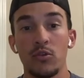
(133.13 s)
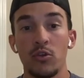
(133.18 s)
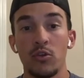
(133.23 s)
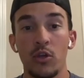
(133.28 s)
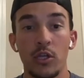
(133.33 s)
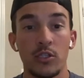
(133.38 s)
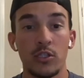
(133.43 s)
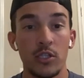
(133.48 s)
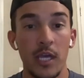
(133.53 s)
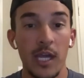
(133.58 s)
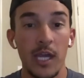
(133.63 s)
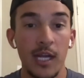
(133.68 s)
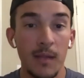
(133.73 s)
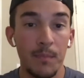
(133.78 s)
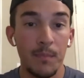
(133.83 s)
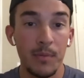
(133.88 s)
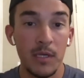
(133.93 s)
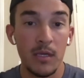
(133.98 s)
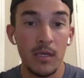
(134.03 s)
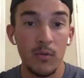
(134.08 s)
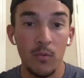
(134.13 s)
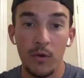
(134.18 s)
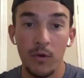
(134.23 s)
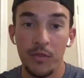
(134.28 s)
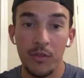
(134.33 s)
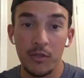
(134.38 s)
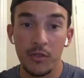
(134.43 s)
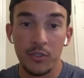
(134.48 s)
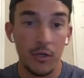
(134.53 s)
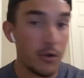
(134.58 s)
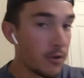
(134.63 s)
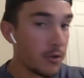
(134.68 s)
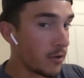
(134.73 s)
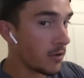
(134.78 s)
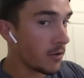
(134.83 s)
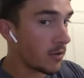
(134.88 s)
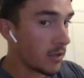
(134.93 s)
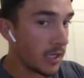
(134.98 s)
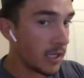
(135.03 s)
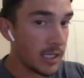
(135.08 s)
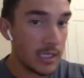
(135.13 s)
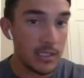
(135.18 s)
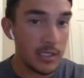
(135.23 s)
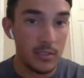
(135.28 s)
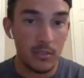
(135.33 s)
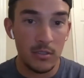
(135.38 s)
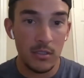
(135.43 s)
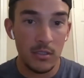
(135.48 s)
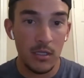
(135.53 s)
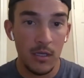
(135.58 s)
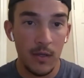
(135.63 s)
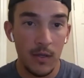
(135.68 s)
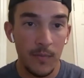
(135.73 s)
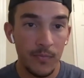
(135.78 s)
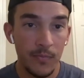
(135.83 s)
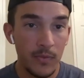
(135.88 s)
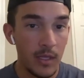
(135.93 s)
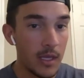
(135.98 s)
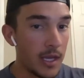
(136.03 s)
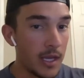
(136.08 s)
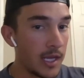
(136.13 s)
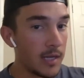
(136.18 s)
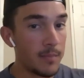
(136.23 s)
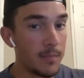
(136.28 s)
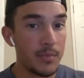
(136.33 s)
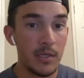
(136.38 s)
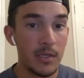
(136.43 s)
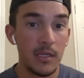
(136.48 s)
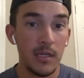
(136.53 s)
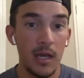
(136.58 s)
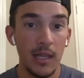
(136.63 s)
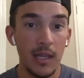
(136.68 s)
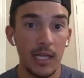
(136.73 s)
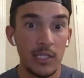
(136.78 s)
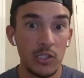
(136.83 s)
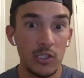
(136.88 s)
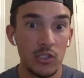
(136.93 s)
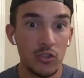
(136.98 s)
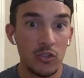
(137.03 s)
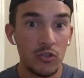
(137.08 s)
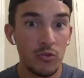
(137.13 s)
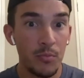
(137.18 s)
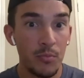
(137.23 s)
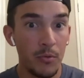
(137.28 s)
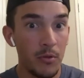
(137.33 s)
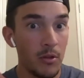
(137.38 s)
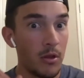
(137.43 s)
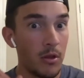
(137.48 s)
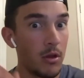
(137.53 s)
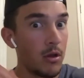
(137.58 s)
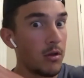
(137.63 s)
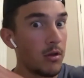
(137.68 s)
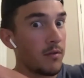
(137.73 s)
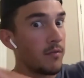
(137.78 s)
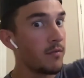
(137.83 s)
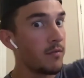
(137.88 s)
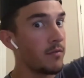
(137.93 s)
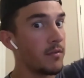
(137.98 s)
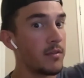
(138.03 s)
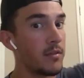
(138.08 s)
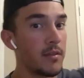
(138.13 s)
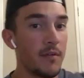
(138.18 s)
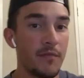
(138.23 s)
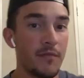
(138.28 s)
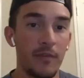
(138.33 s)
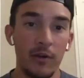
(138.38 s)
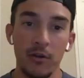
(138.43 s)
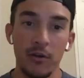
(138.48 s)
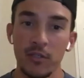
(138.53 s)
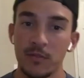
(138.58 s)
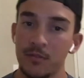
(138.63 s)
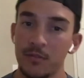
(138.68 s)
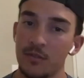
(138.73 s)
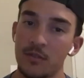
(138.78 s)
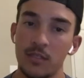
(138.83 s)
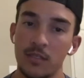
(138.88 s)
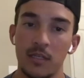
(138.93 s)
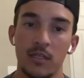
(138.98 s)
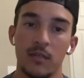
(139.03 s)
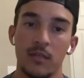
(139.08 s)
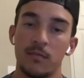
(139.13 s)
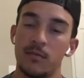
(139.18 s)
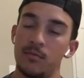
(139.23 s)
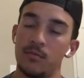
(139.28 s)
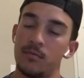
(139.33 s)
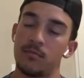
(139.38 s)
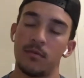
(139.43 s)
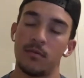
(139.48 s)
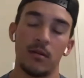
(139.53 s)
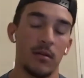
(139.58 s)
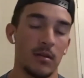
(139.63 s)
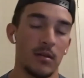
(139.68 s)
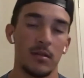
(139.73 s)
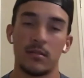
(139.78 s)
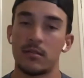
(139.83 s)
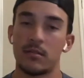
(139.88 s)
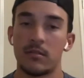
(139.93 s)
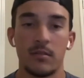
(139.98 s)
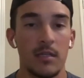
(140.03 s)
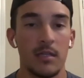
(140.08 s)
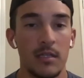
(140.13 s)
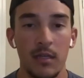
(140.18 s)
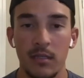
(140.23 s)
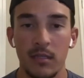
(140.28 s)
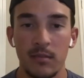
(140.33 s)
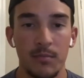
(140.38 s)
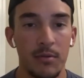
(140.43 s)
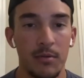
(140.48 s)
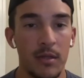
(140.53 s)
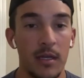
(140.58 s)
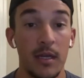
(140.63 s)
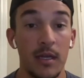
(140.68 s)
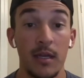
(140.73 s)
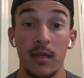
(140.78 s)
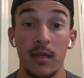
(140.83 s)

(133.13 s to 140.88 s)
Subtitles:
It's A to B with a turn. He's A to B, not the super long, the Ferris wheel thing that people, bro, it doesn't play.